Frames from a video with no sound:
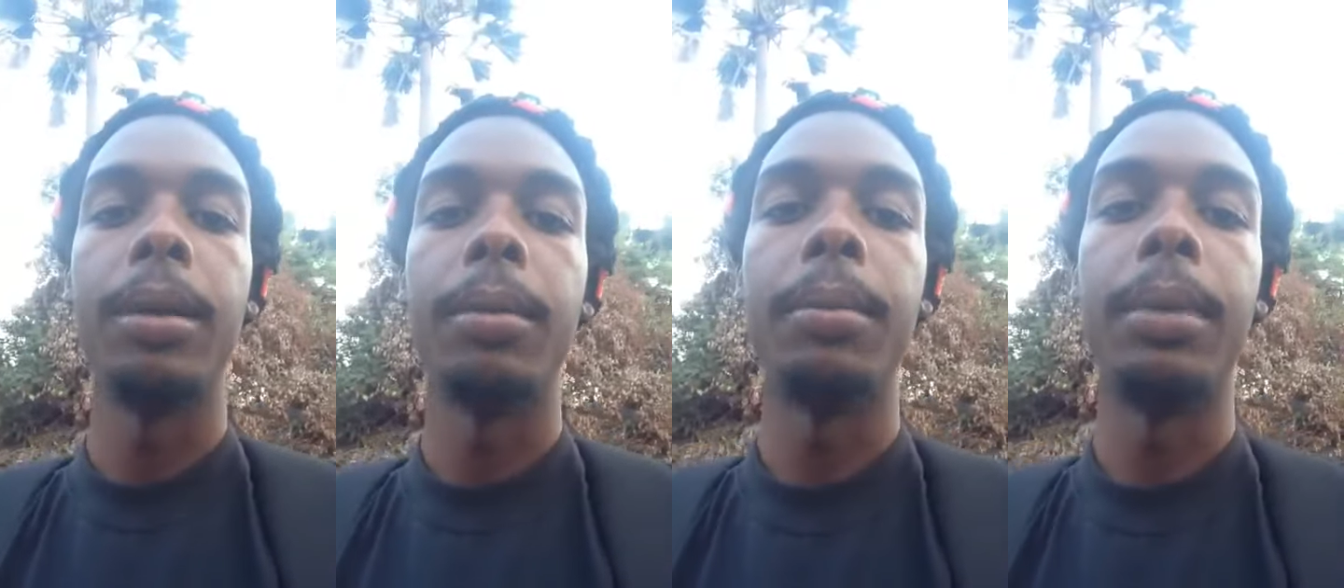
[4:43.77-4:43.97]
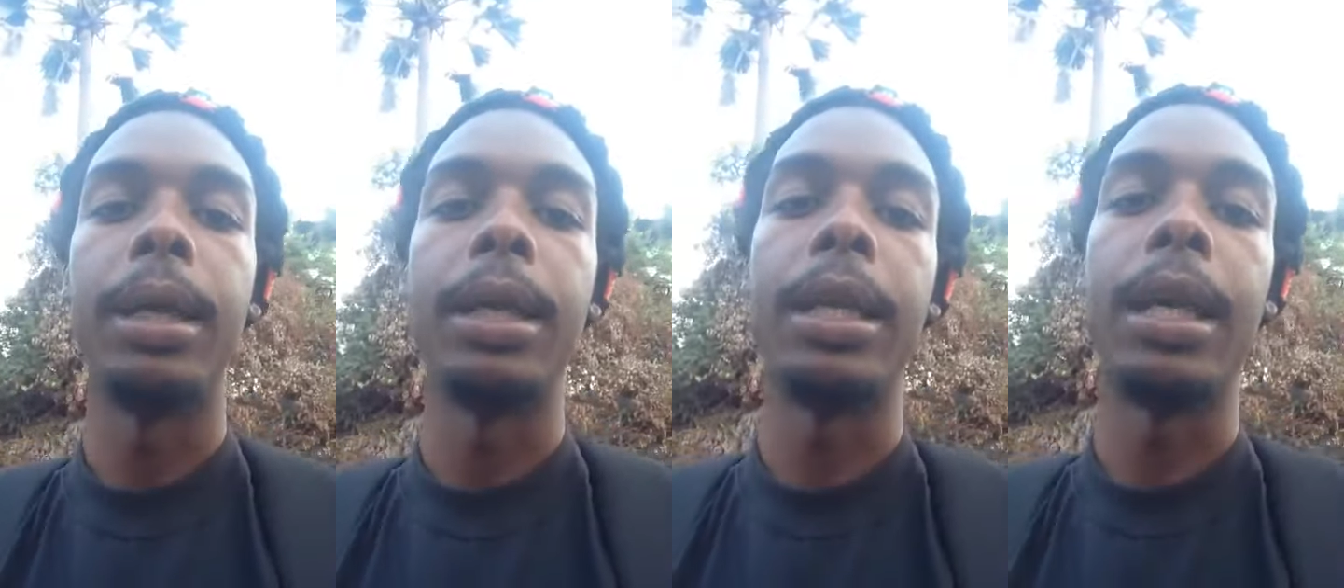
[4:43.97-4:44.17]

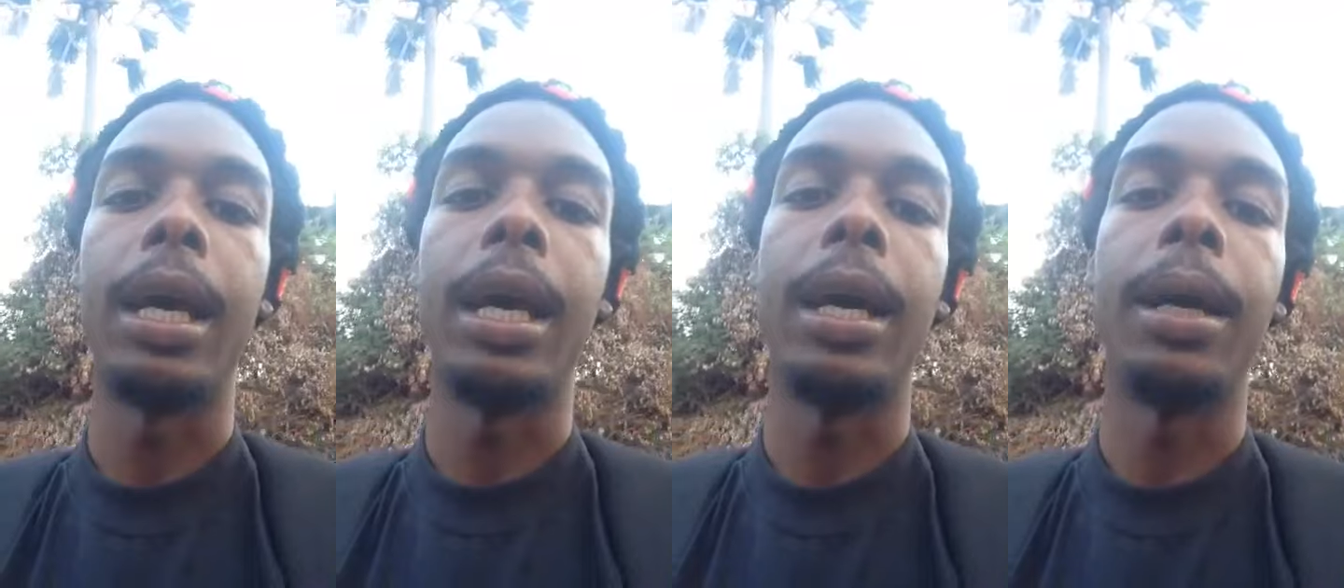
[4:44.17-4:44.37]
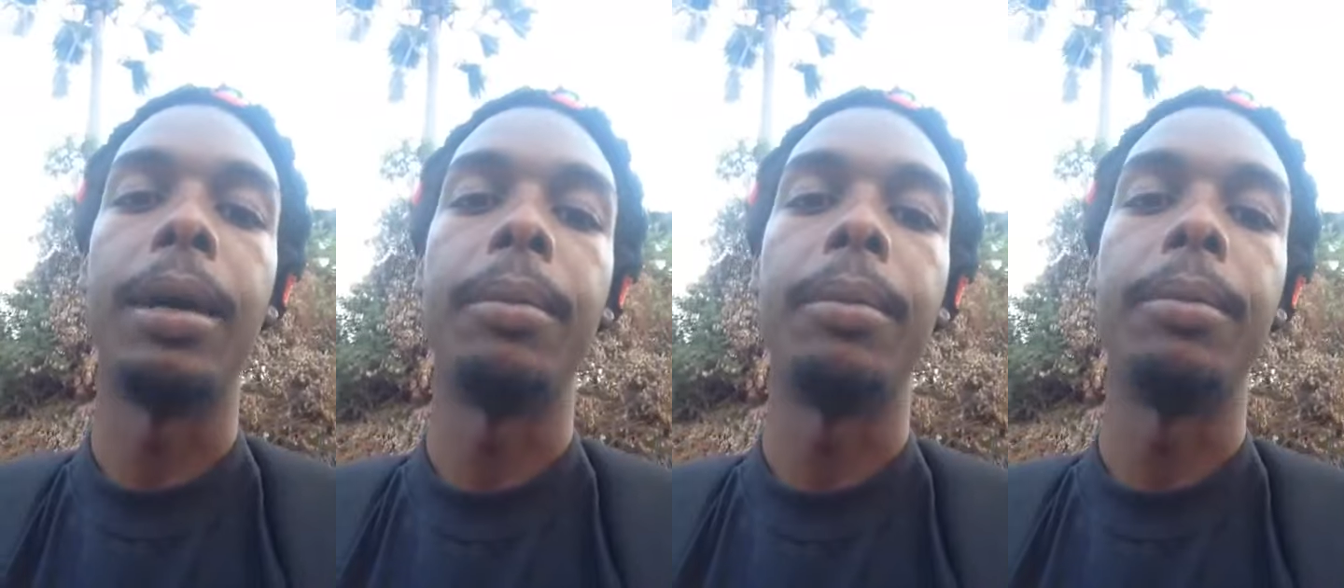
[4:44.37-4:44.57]
But
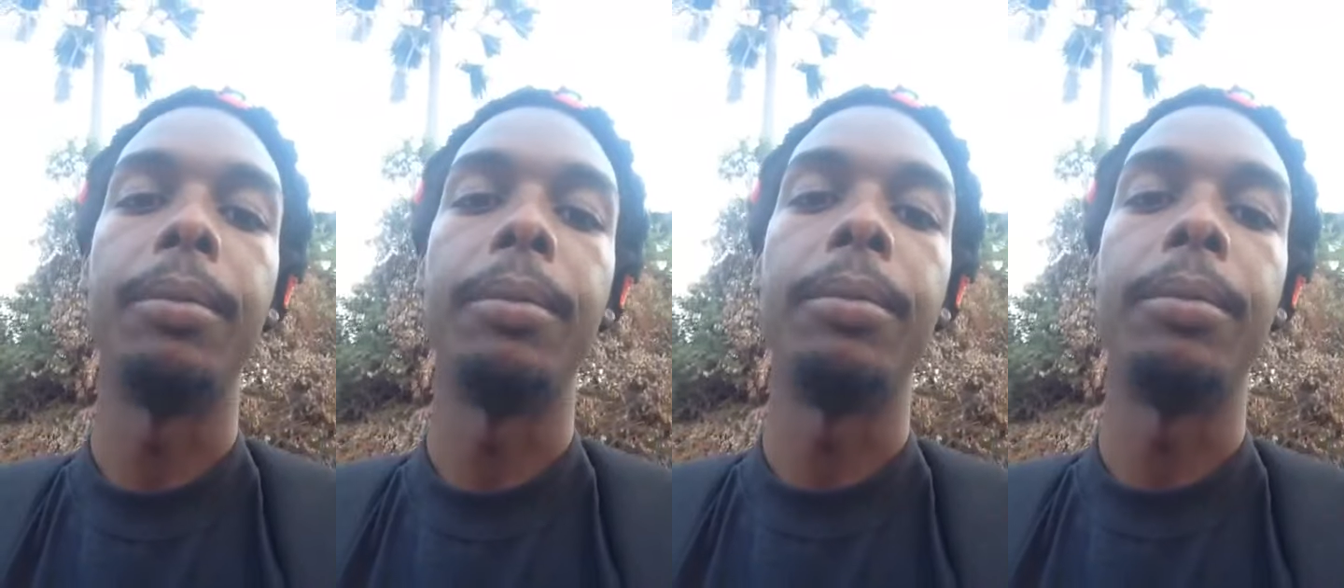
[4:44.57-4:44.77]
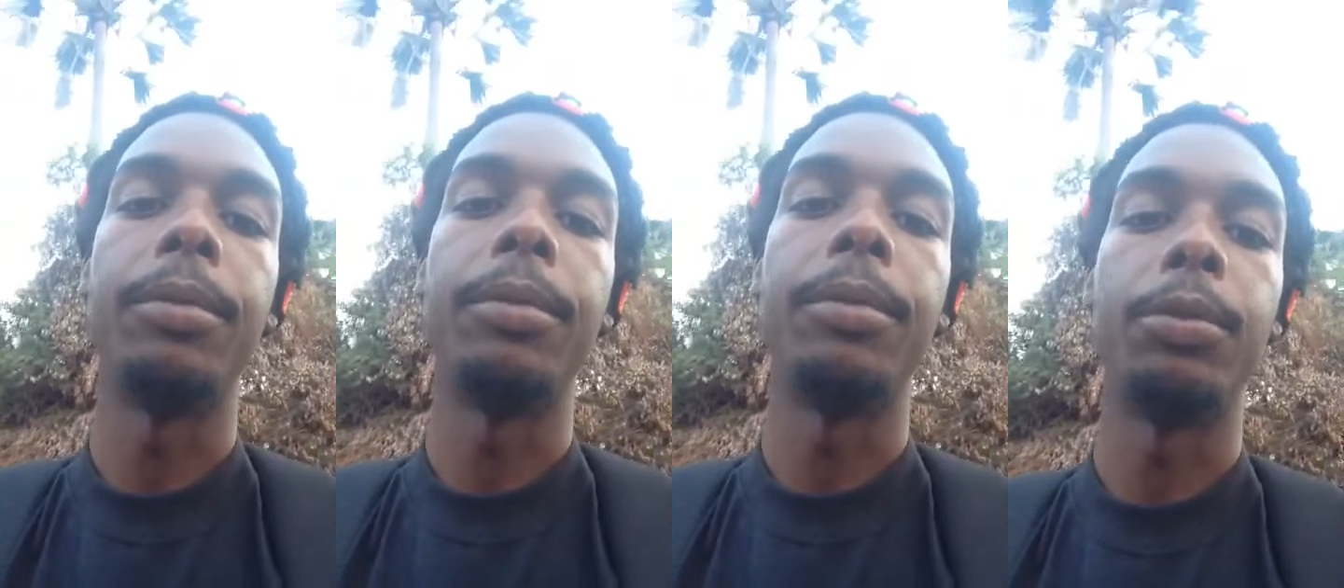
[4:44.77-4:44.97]
um,
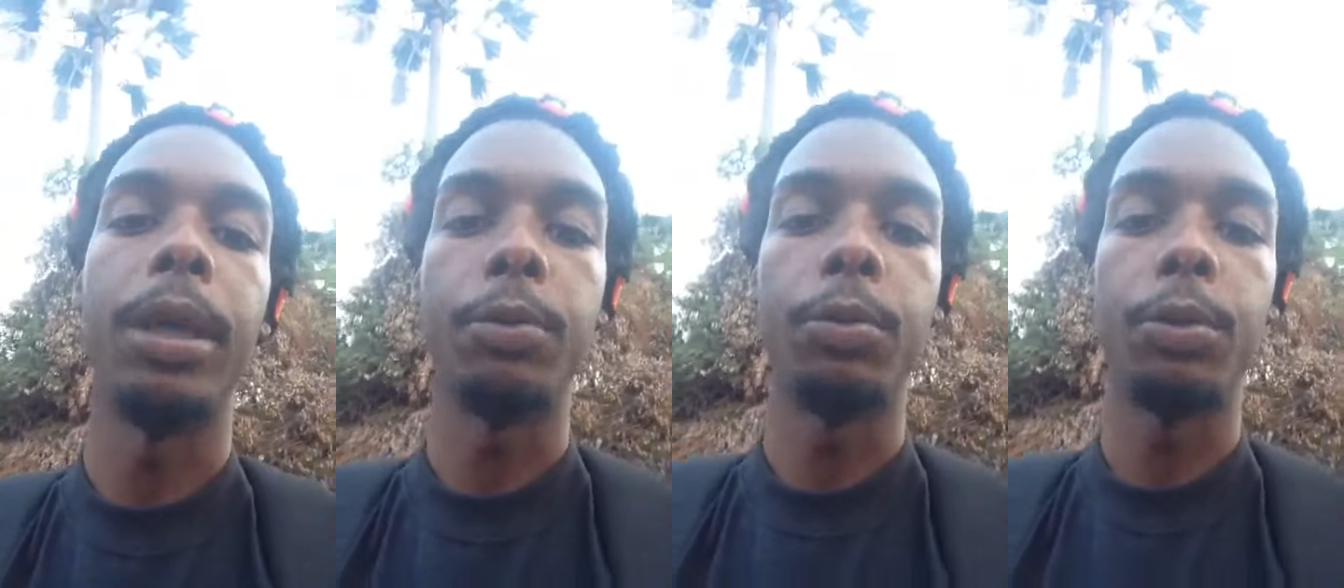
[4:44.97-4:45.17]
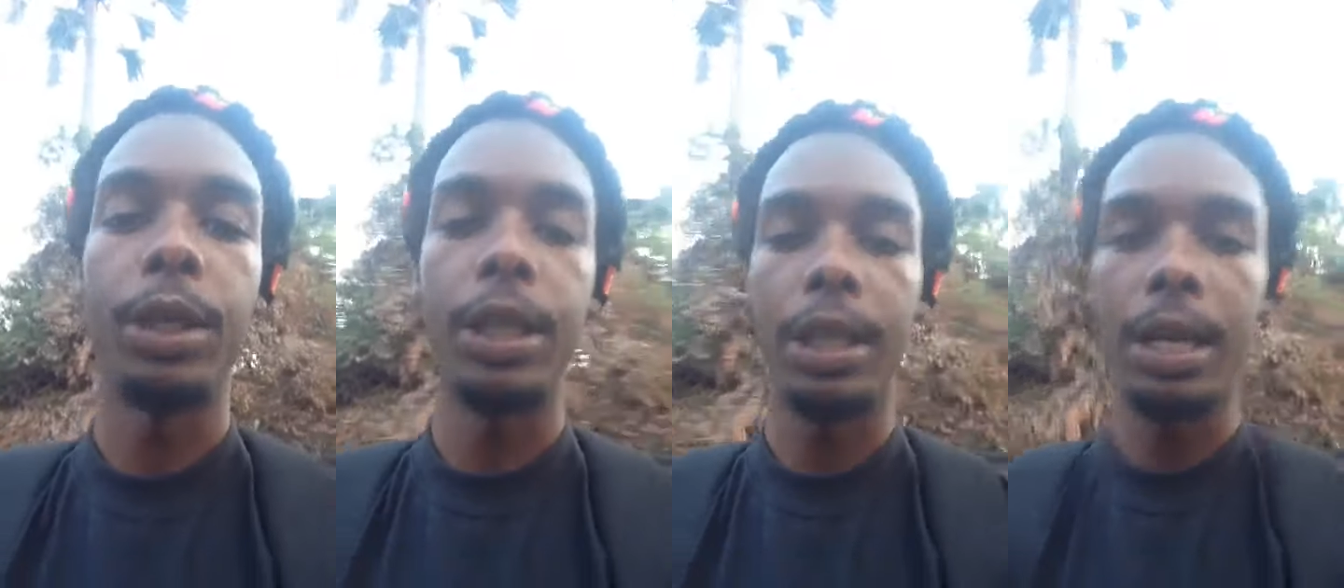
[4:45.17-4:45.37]
when
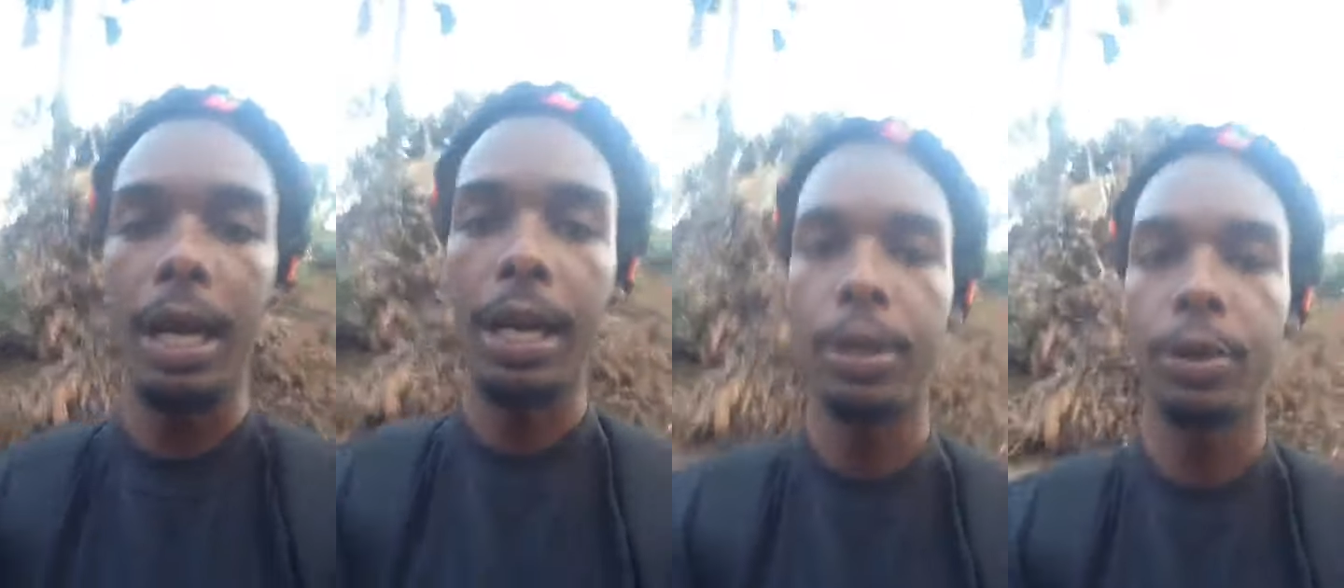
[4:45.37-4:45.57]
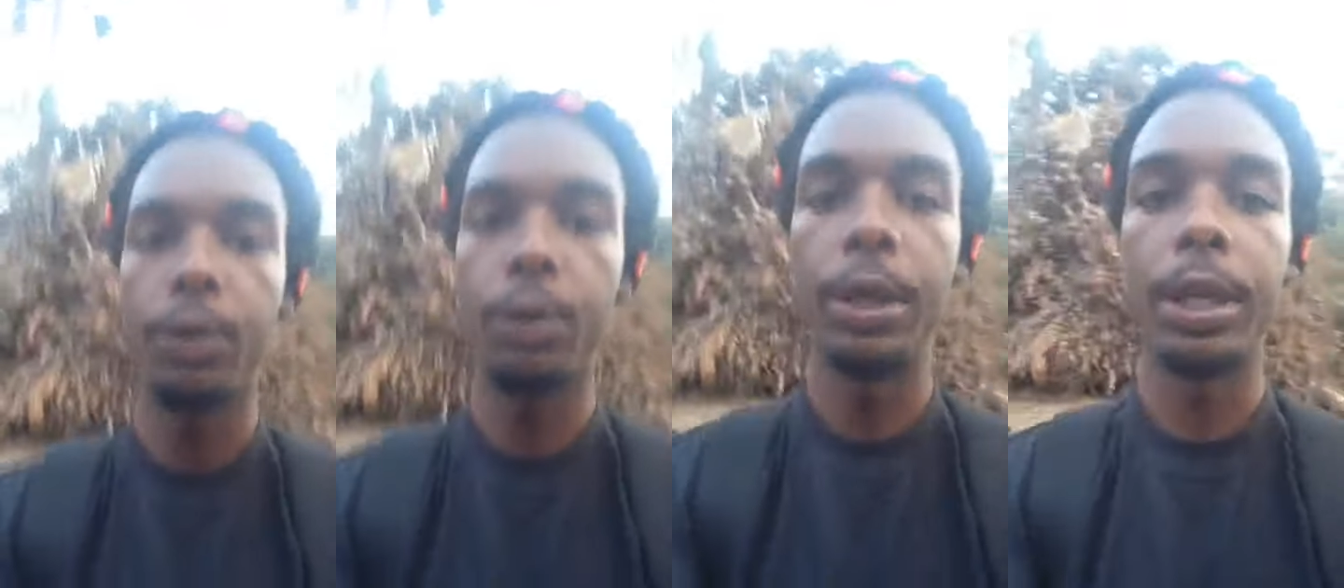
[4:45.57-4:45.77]
we are
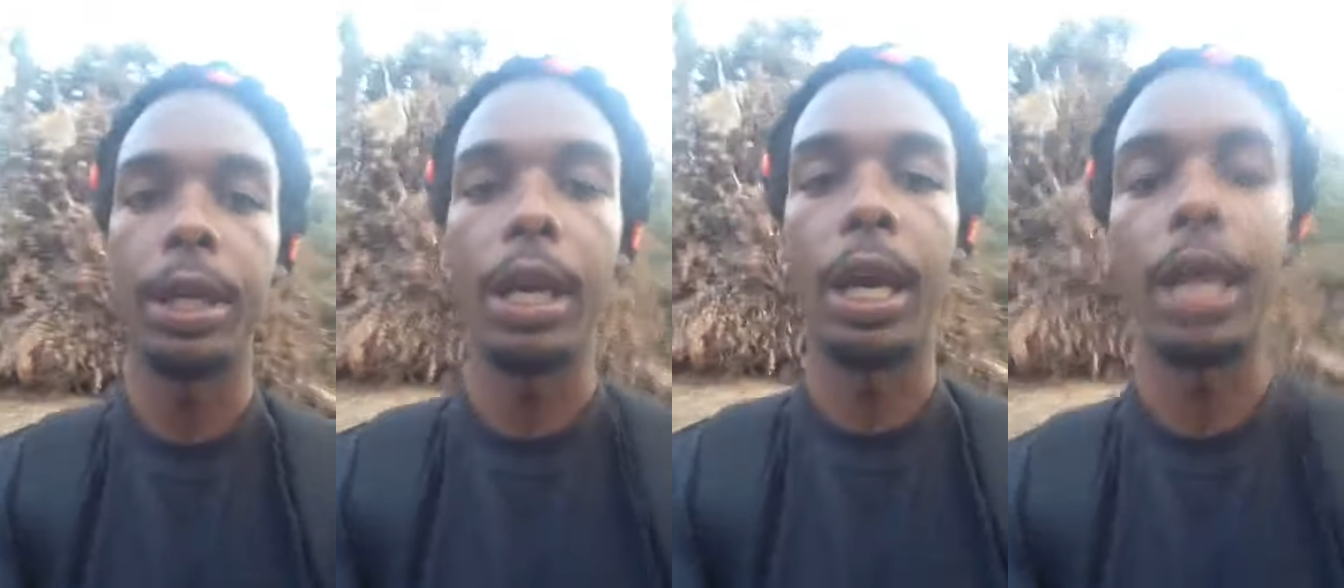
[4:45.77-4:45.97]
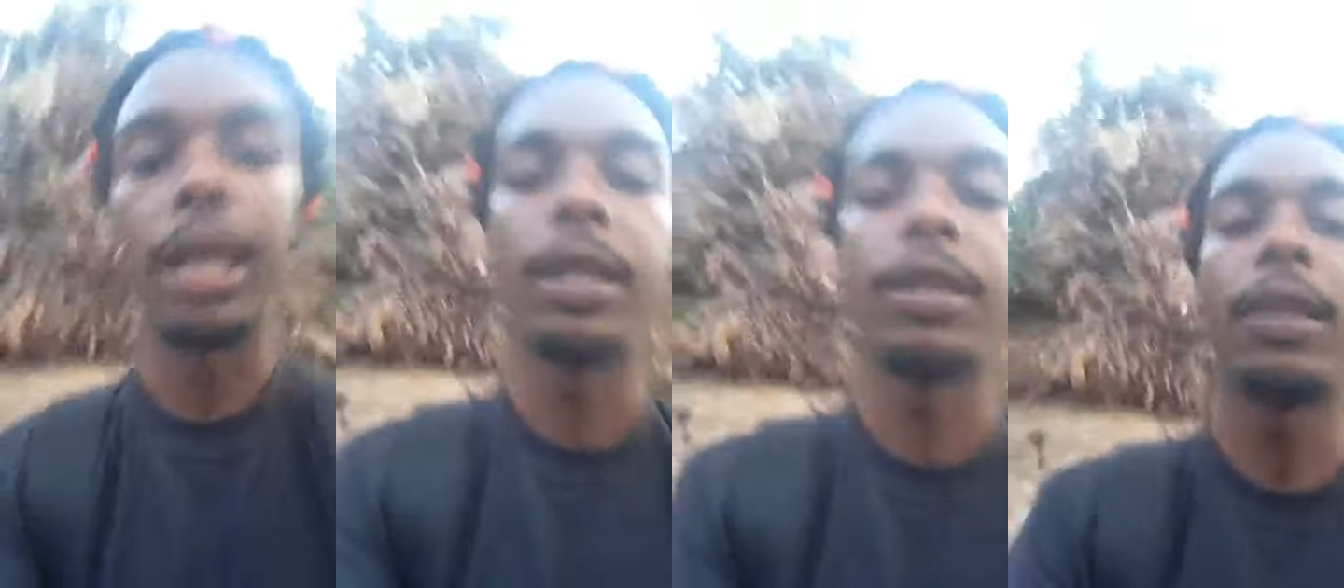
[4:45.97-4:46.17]
not
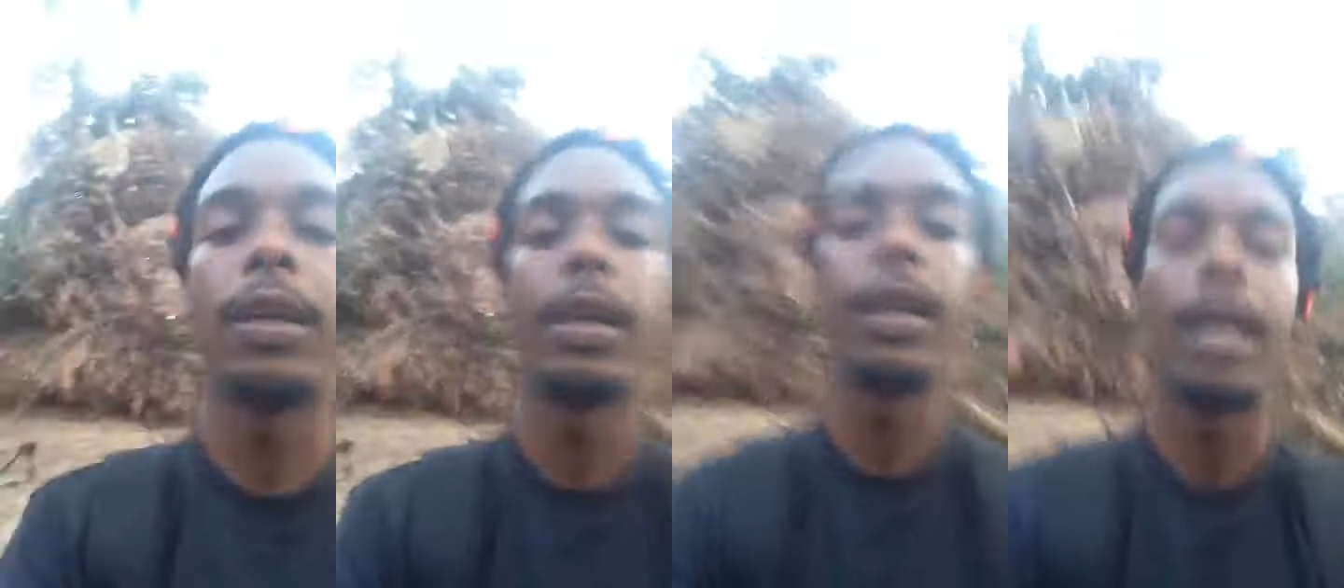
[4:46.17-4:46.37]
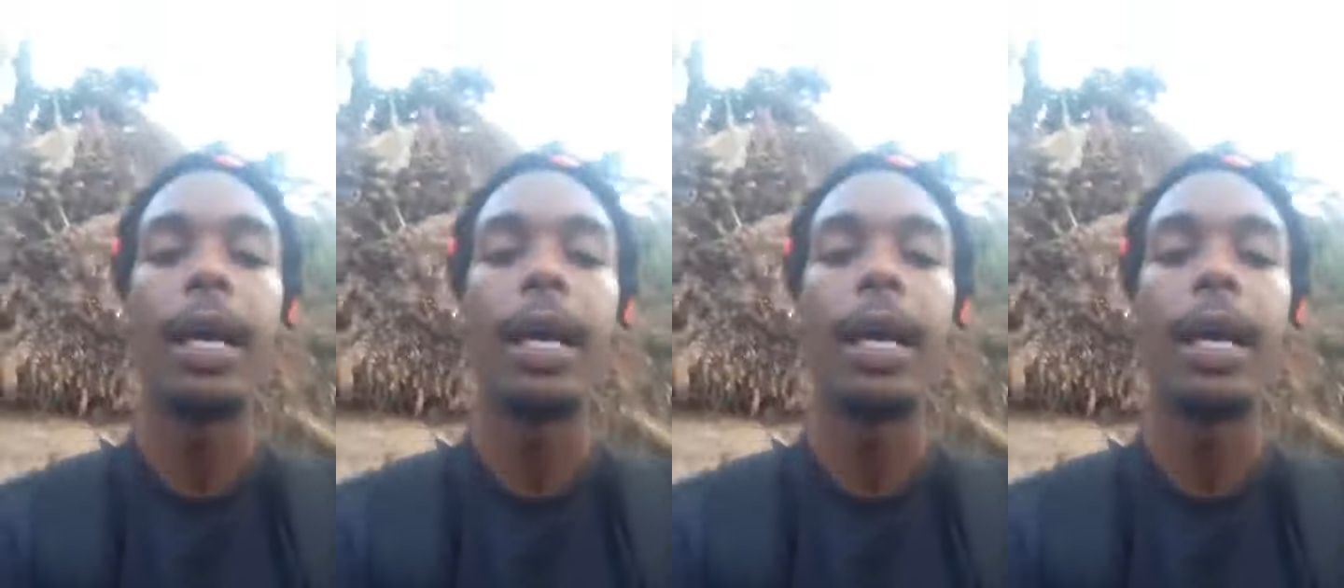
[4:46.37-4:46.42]
doing anything